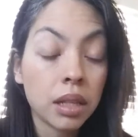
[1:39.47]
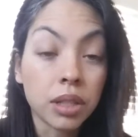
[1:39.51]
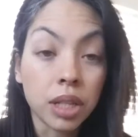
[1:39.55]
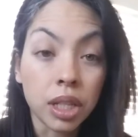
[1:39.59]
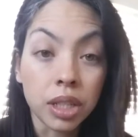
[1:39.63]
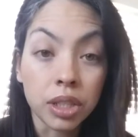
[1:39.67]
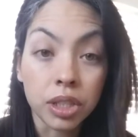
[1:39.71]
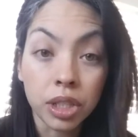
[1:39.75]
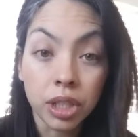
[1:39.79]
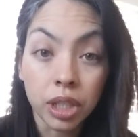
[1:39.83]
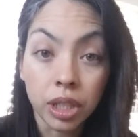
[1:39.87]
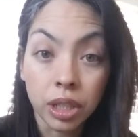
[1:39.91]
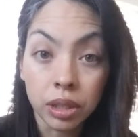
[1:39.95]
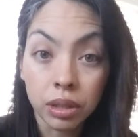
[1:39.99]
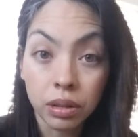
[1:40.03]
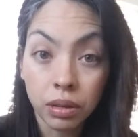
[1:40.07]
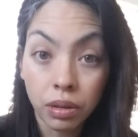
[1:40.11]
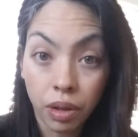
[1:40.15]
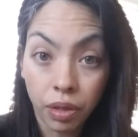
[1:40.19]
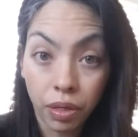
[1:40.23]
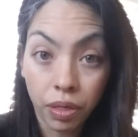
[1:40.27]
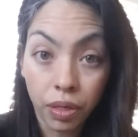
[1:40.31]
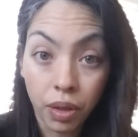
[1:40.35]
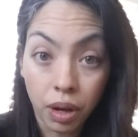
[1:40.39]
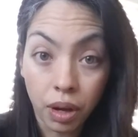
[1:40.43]
Changing
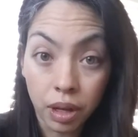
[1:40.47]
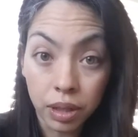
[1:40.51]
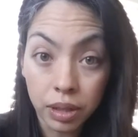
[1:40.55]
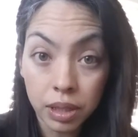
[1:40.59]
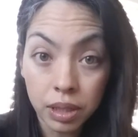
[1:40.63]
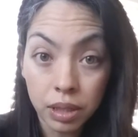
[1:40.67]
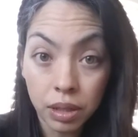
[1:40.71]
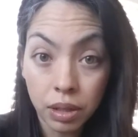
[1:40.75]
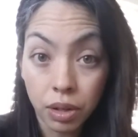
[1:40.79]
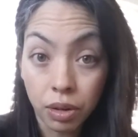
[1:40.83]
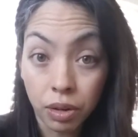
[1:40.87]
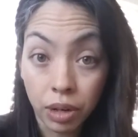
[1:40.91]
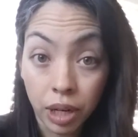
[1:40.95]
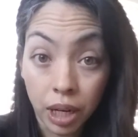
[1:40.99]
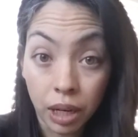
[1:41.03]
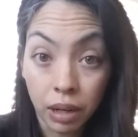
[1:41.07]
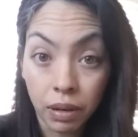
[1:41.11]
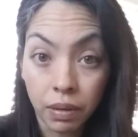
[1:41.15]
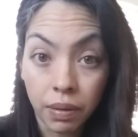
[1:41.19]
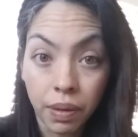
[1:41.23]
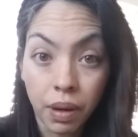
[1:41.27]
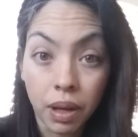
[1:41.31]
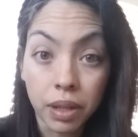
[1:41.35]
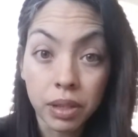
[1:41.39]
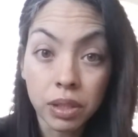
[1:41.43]
the thoughts, your
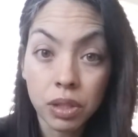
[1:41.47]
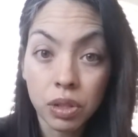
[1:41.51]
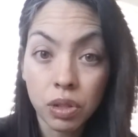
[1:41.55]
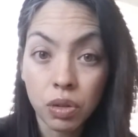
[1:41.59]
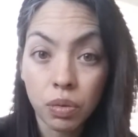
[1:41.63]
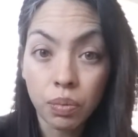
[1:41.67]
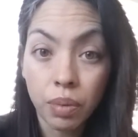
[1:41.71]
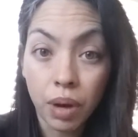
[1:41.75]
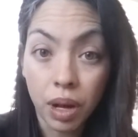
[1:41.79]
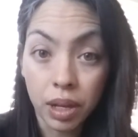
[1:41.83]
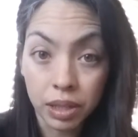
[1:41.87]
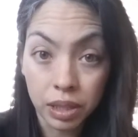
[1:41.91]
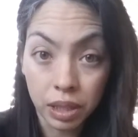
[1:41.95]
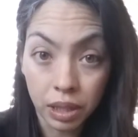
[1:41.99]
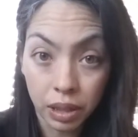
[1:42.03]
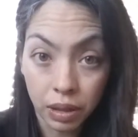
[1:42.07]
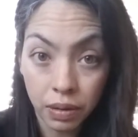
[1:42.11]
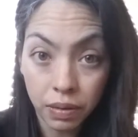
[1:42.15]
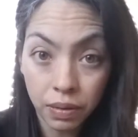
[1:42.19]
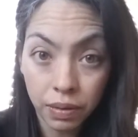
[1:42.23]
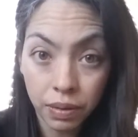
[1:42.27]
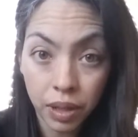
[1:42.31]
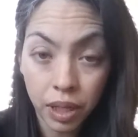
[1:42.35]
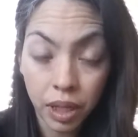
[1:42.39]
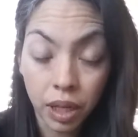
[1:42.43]
negative thoughts to
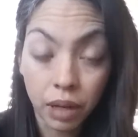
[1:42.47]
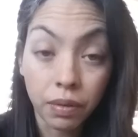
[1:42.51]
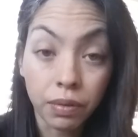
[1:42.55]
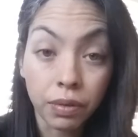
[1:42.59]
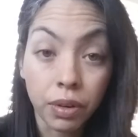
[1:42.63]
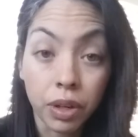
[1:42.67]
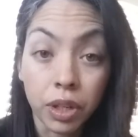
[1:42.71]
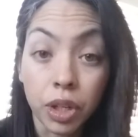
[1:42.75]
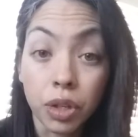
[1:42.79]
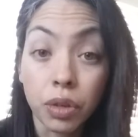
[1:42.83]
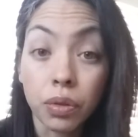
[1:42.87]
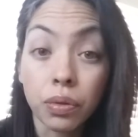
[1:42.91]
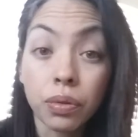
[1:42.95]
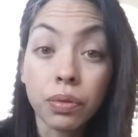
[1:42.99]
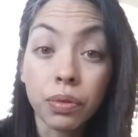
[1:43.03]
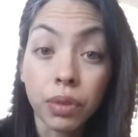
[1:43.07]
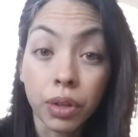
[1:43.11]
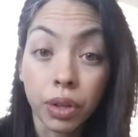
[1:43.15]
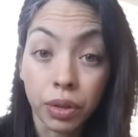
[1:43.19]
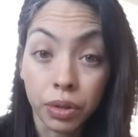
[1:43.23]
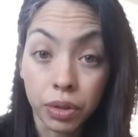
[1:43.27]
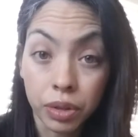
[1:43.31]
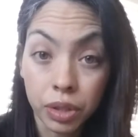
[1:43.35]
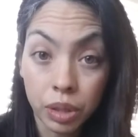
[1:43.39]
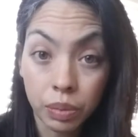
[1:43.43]
positive, confronting your
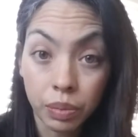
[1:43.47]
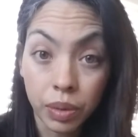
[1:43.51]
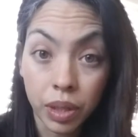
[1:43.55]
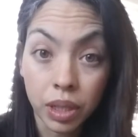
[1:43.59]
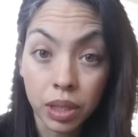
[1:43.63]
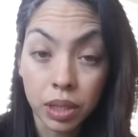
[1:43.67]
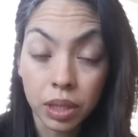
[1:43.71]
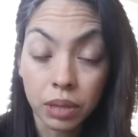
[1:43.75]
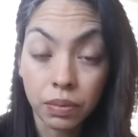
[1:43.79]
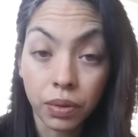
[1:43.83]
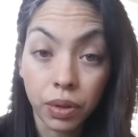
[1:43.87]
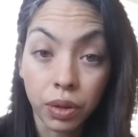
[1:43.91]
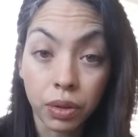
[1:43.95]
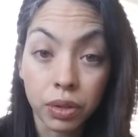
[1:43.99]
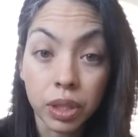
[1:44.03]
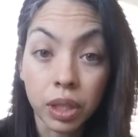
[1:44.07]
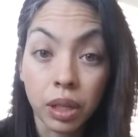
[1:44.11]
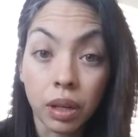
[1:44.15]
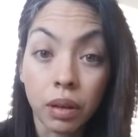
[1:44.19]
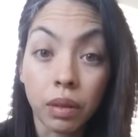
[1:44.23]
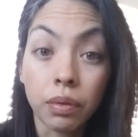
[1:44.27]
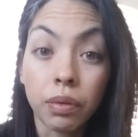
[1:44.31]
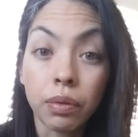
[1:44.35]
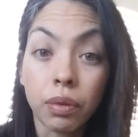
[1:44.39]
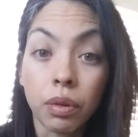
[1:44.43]
fears, because fears
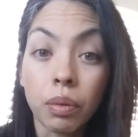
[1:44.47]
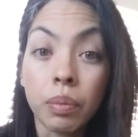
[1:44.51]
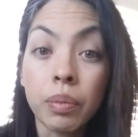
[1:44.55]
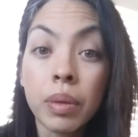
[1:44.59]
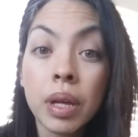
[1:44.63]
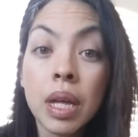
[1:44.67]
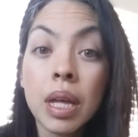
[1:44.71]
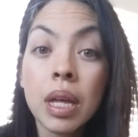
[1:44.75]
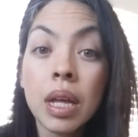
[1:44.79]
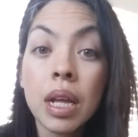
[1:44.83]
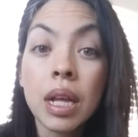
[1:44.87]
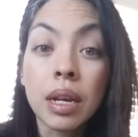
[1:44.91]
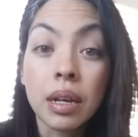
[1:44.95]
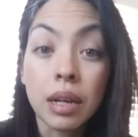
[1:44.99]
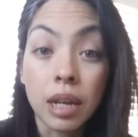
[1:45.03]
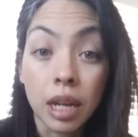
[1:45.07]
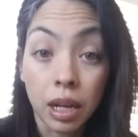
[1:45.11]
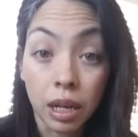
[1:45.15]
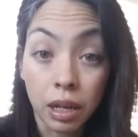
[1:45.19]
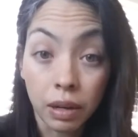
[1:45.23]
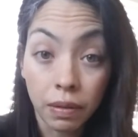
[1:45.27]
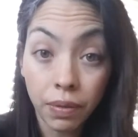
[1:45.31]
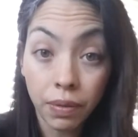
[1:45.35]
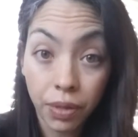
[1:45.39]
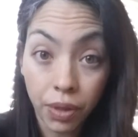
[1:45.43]
come from
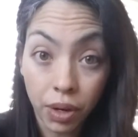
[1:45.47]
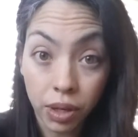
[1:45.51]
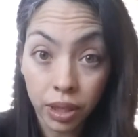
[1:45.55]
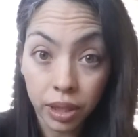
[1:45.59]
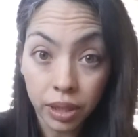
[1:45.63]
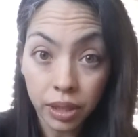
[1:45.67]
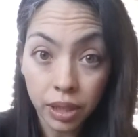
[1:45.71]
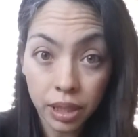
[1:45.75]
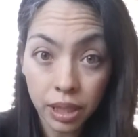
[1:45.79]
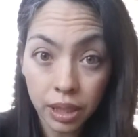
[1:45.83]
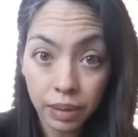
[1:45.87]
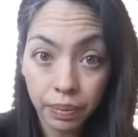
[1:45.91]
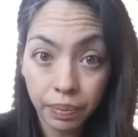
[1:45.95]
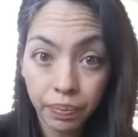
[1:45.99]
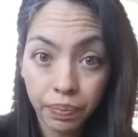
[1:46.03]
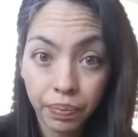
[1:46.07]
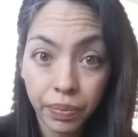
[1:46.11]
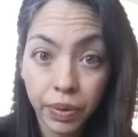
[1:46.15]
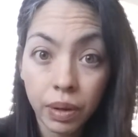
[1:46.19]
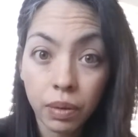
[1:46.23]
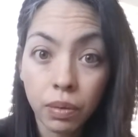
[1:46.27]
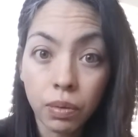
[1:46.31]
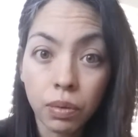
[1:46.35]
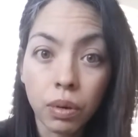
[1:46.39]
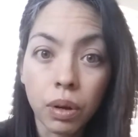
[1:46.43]
negative thoughts.
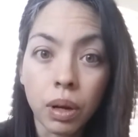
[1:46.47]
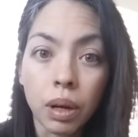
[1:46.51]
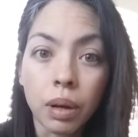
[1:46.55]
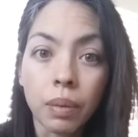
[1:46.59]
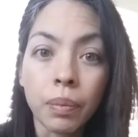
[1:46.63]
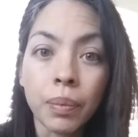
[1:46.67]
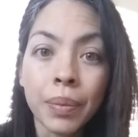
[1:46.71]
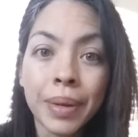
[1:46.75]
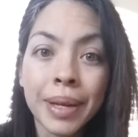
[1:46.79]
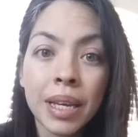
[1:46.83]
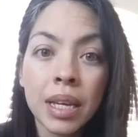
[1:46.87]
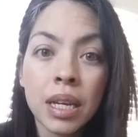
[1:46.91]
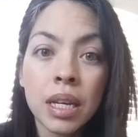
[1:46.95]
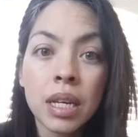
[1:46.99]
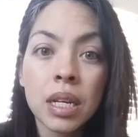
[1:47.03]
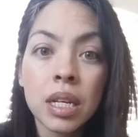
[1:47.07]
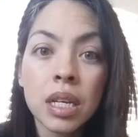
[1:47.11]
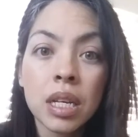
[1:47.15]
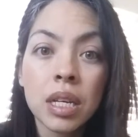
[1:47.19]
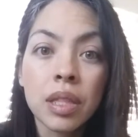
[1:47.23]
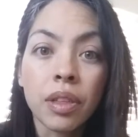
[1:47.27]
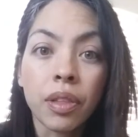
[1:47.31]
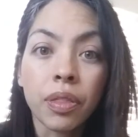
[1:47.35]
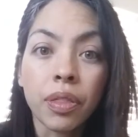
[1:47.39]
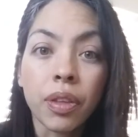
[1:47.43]

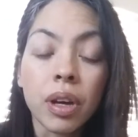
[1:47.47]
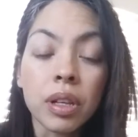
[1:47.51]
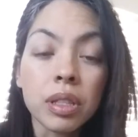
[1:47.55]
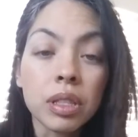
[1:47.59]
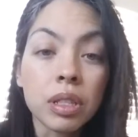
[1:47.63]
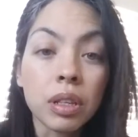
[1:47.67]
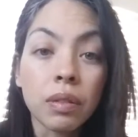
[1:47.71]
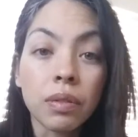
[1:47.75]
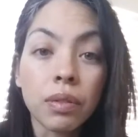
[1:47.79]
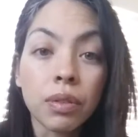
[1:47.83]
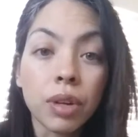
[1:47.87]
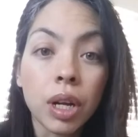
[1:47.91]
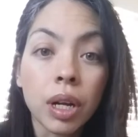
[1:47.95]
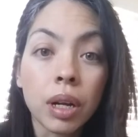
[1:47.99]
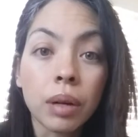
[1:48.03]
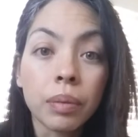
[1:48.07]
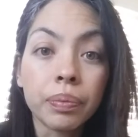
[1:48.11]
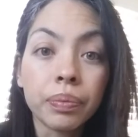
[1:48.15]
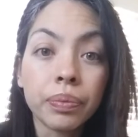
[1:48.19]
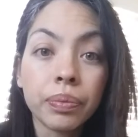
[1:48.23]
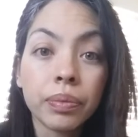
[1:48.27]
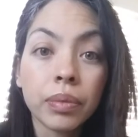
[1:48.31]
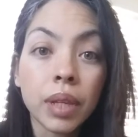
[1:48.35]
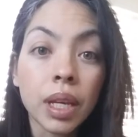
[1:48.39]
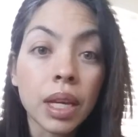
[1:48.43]
The thoughts of,
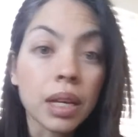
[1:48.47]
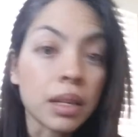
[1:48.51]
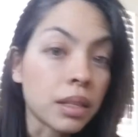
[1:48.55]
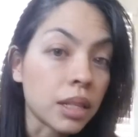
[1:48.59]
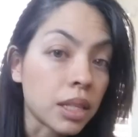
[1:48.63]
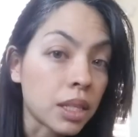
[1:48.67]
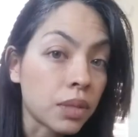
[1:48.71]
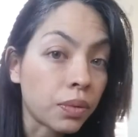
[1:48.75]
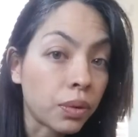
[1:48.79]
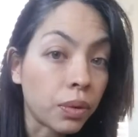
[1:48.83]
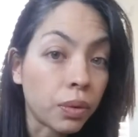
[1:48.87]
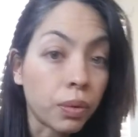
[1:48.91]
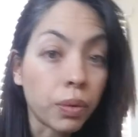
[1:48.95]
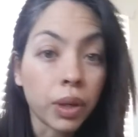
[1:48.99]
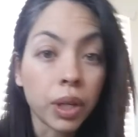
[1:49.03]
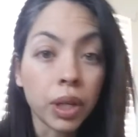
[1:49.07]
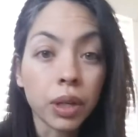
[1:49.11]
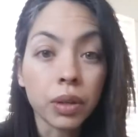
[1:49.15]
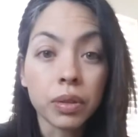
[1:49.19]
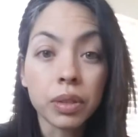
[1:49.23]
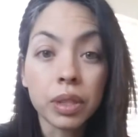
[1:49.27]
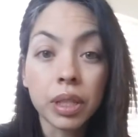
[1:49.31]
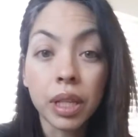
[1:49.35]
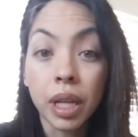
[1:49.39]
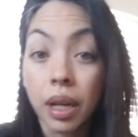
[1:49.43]
is this for
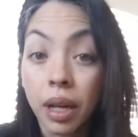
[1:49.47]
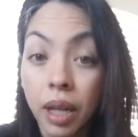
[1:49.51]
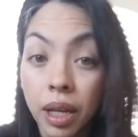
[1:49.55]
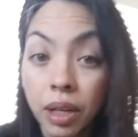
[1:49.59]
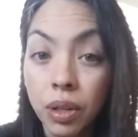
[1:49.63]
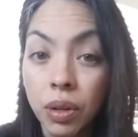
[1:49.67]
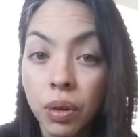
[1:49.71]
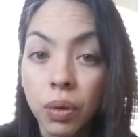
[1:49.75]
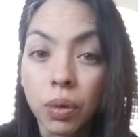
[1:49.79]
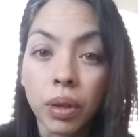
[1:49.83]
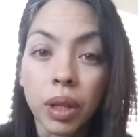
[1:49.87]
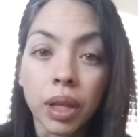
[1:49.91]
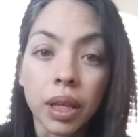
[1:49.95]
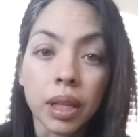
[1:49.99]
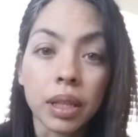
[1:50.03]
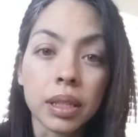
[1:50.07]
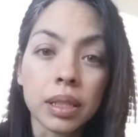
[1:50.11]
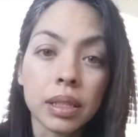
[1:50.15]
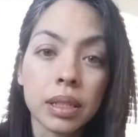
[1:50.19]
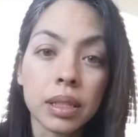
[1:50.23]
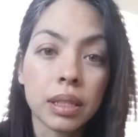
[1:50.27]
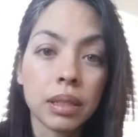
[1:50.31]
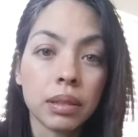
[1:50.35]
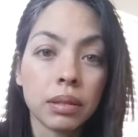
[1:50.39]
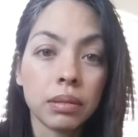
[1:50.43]
real? Can I do
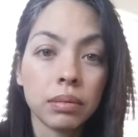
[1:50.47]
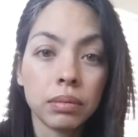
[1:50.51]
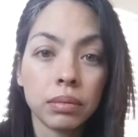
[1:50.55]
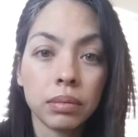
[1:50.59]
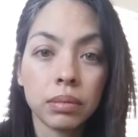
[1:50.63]
this?